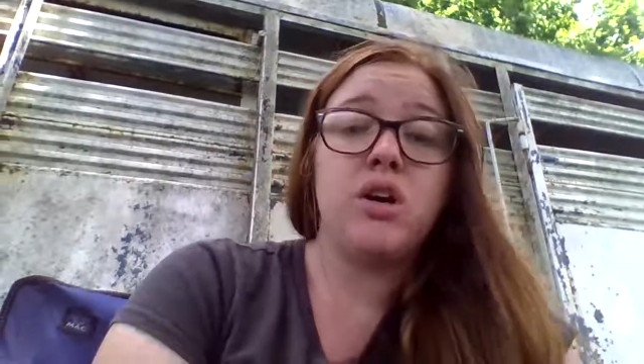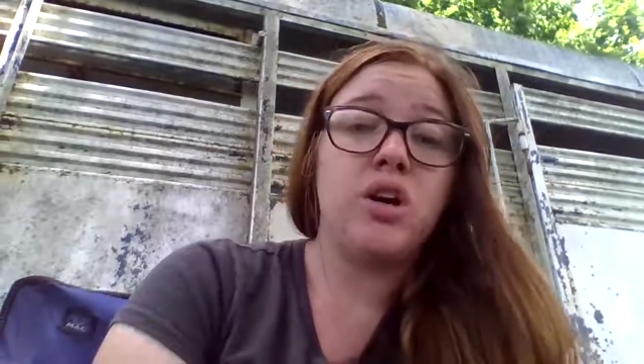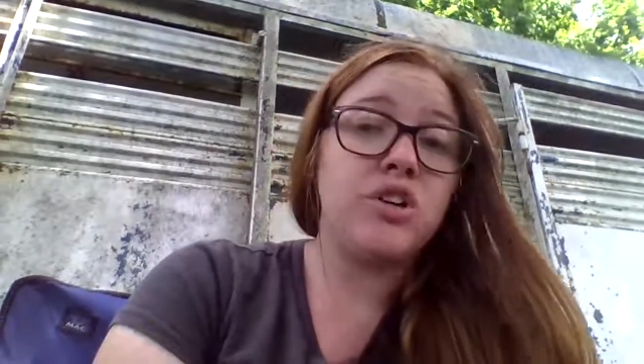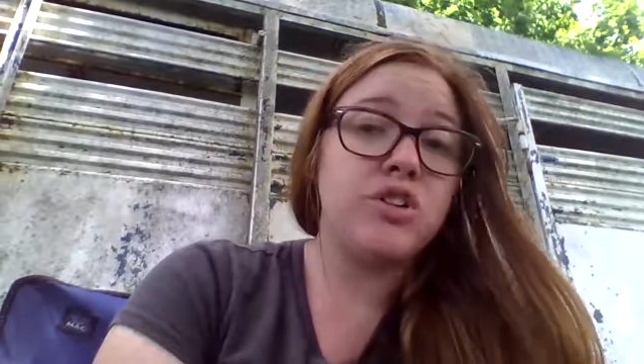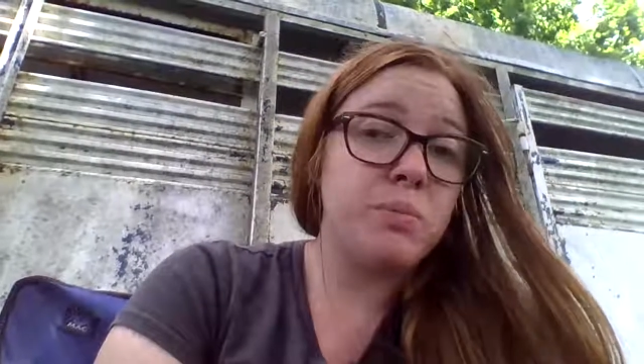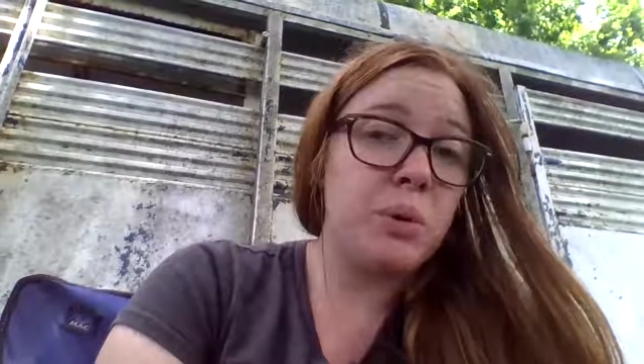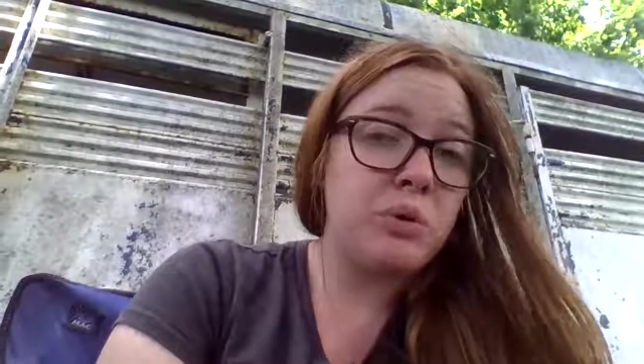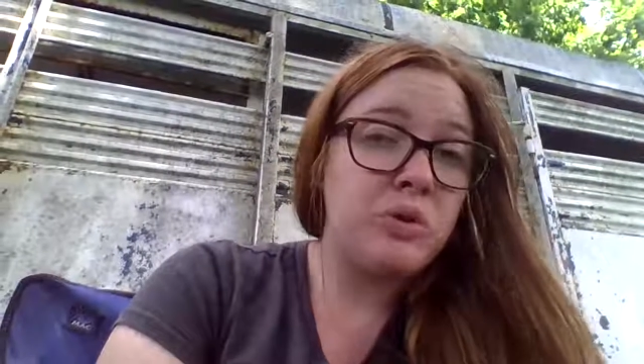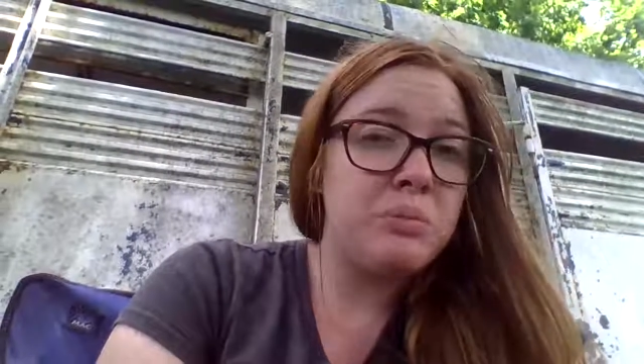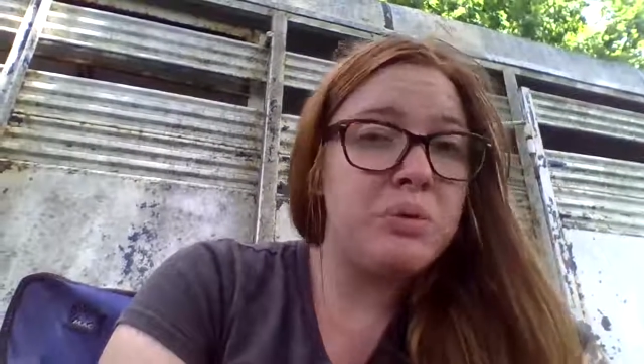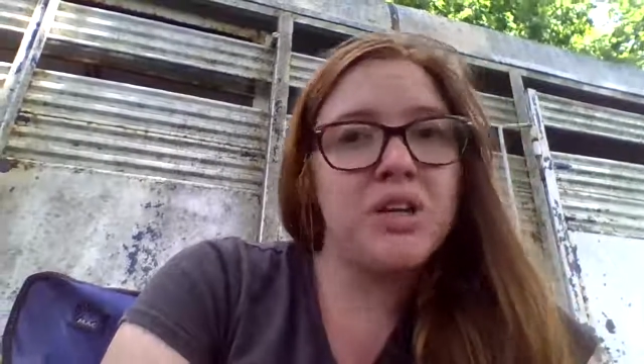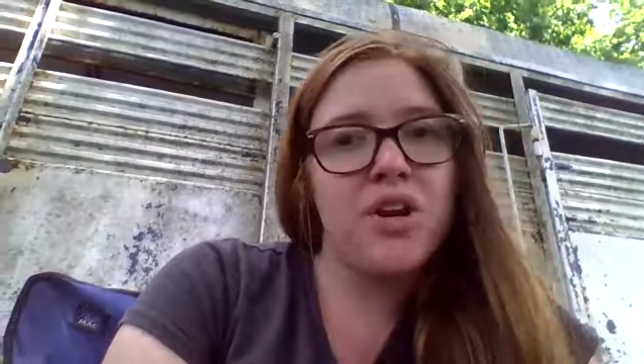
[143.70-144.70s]
are supposed
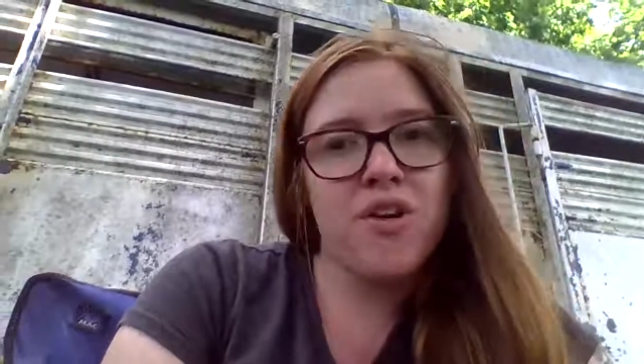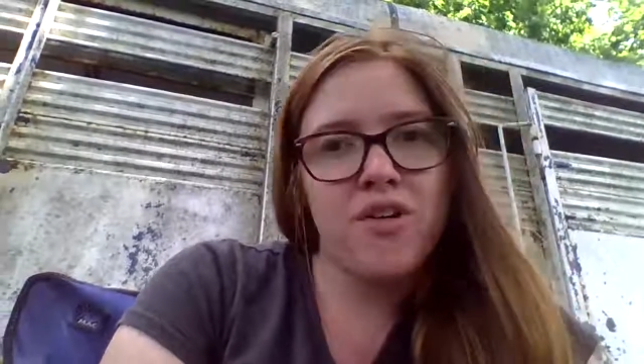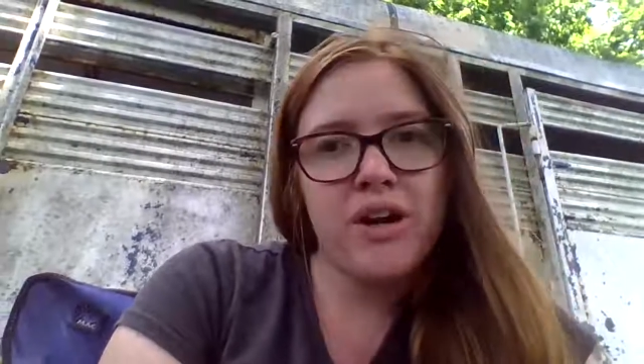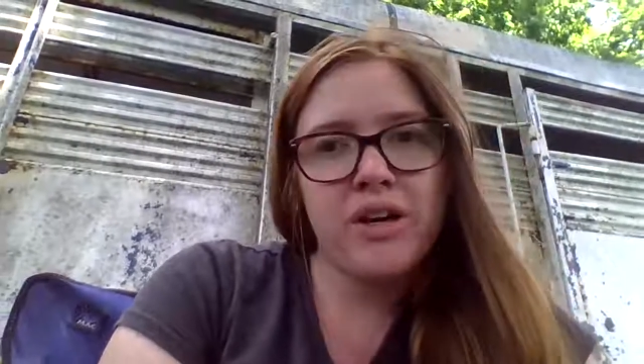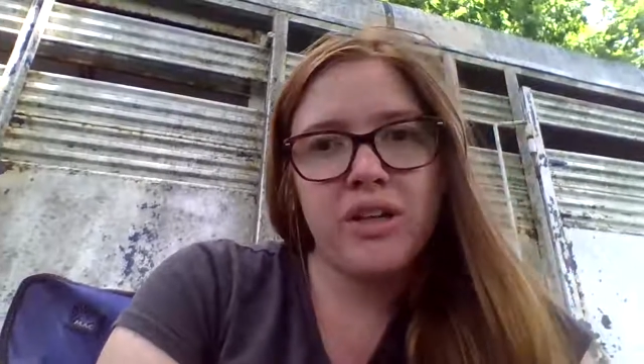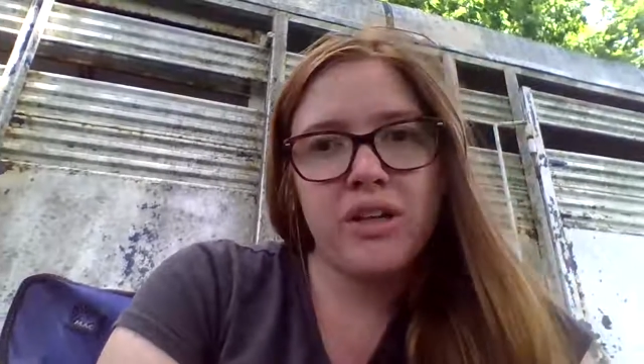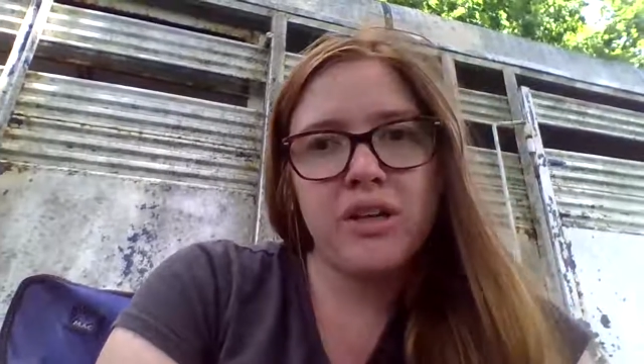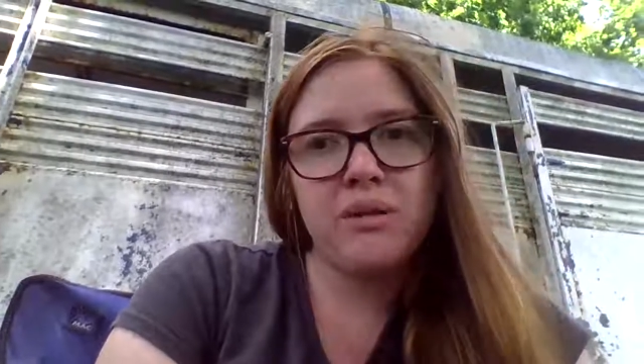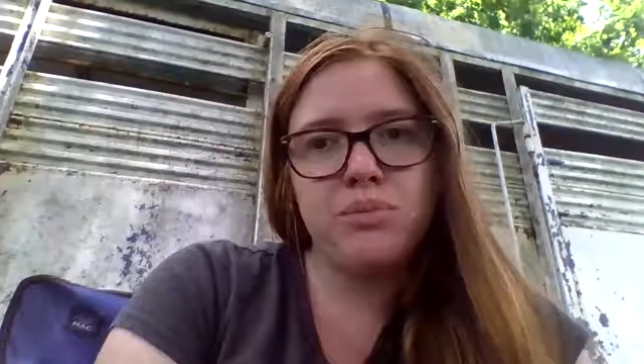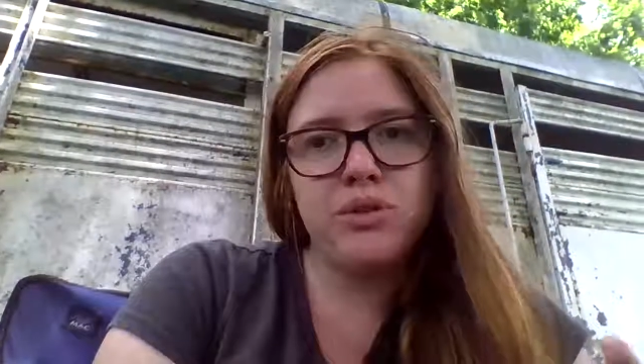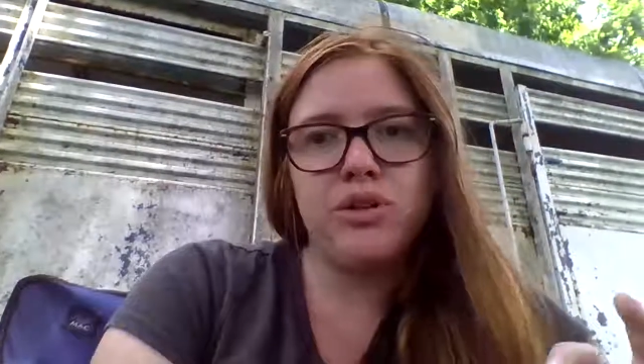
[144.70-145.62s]
to be and correcting them.